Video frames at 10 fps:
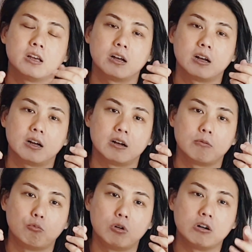
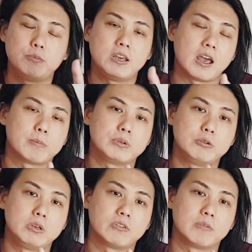will be happy
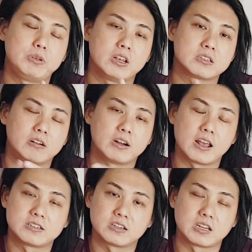with a
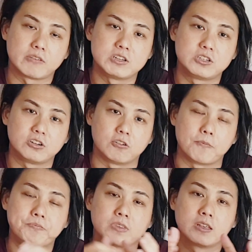PSR-S670.
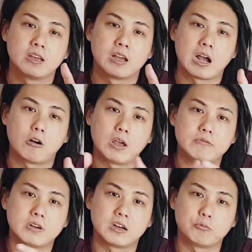
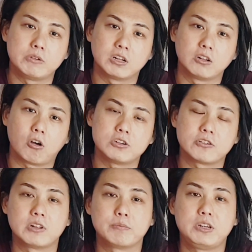However, with the launch
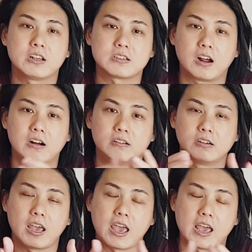of the
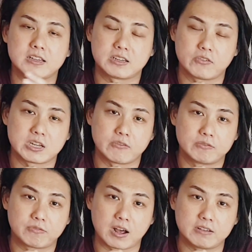
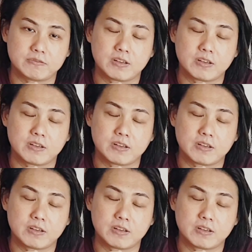PSR-S775,